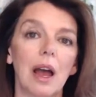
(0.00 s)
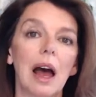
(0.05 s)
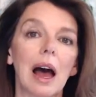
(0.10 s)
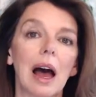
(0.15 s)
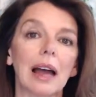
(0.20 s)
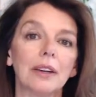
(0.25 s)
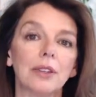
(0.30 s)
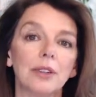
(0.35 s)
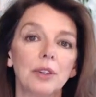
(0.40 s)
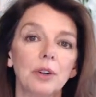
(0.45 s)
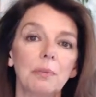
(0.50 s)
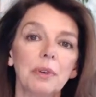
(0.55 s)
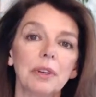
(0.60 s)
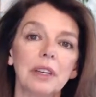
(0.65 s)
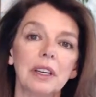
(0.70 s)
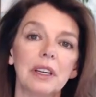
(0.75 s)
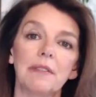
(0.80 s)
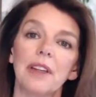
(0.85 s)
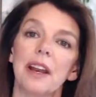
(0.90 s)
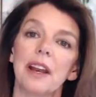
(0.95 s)
I do
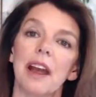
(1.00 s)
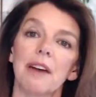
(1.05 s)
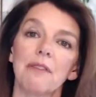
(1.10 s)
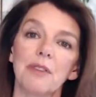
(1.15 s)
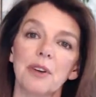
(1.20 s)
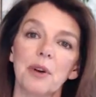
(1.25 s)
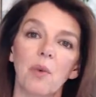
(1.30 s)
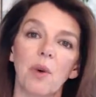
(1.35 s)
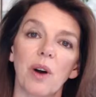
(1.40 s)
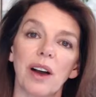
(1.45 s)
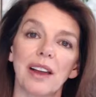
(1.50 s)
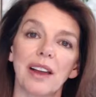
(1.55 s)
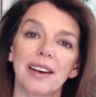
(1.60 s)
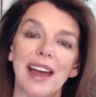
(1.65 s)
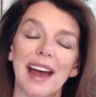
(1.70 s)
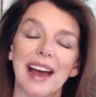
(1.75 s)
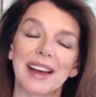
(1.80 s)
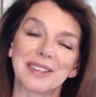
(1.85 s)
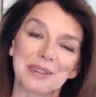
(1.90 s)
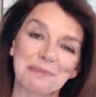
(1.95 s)
believe that everyone
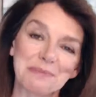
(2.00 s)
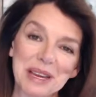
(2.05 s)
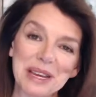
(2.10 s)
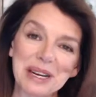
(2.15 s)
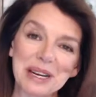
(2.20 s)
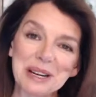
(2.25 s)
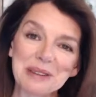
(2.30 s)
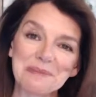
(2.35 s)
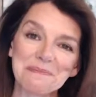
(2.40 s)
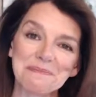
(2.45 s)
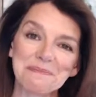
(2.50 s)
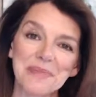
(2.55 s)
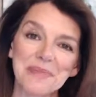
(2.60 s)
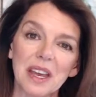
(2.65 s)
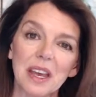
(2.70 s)
has a medium,